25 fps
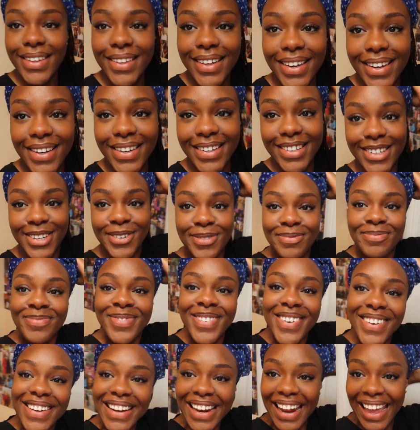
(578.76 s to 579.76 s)
Good
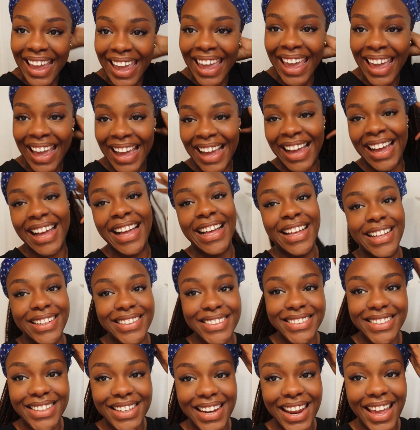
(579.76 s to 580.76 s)
morning.
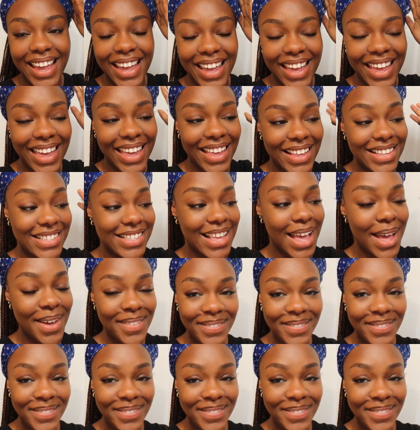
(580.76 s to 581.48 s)
Today is